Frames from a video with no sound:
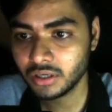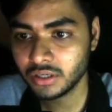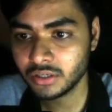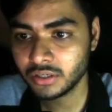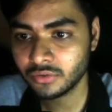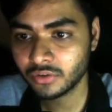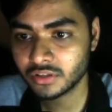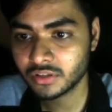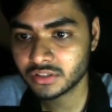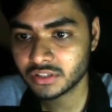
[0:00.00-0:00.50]
and
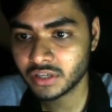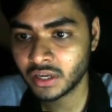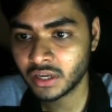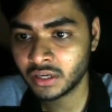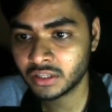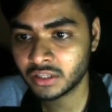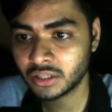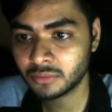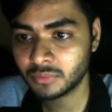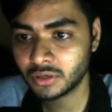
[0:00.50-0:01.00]
you can see
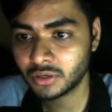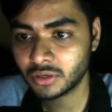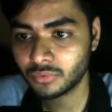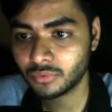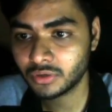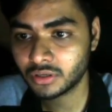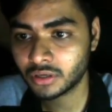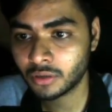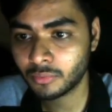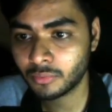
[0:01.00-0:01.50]
anything
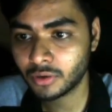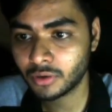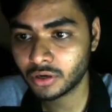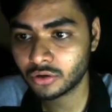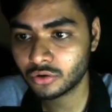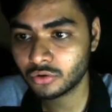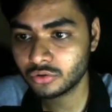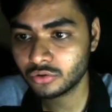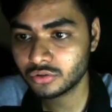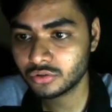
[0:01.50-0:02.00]
between double
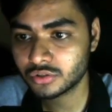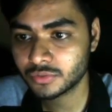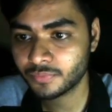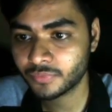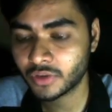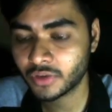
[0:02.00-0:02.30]
quotes,